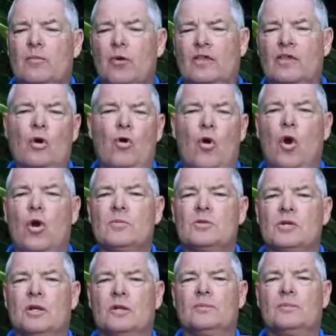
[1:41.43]
bring their
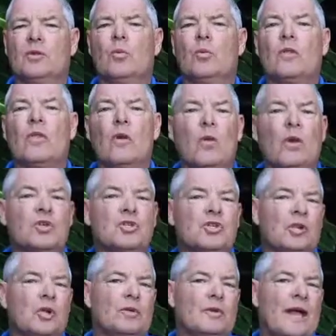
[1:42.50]
arms in. When they want to
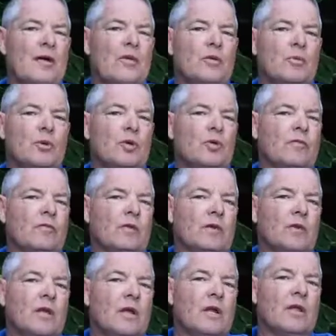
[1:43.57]
slow down the maneuver,
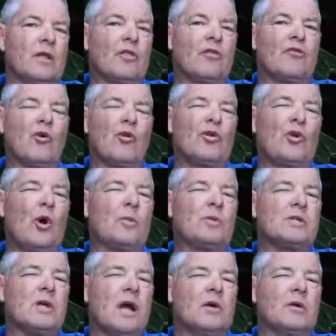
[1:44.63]
they throw the
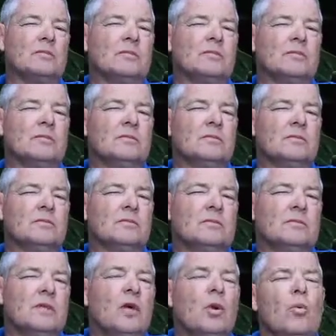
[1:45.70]
arms out.
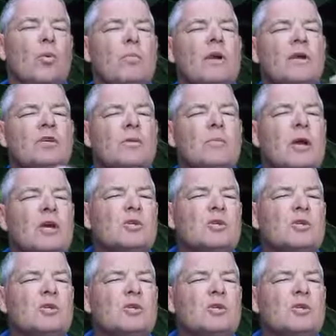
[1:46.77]
What makes us